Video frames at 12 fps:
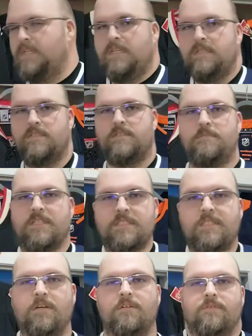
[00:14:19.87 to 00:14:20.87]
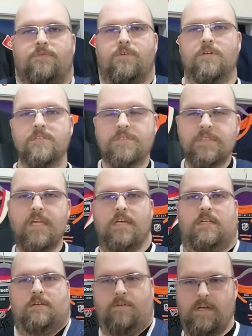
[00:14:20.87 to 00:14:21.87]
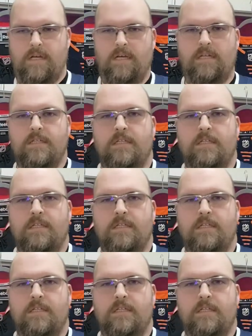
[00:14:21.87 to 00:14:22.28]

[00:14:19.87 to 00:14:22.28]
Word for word: This means the old enforcer's got to uh,